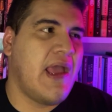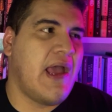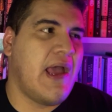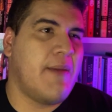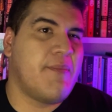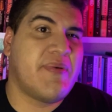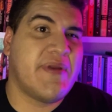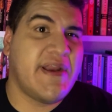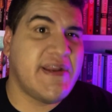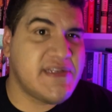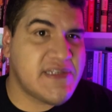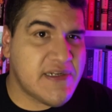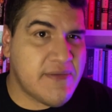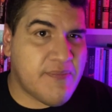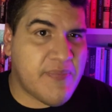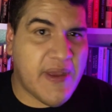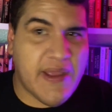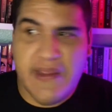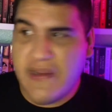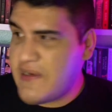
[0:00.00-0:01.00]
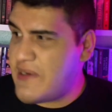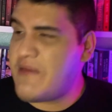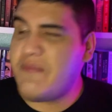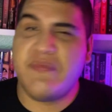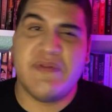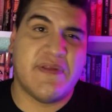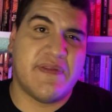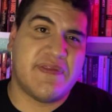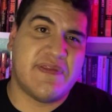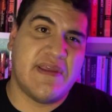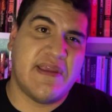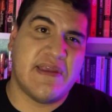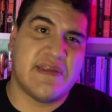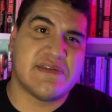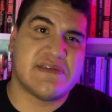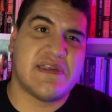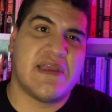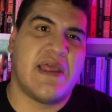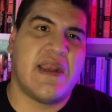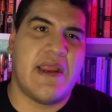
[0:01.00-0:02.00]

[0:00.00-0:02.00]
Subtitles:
But I did buy a couple of things,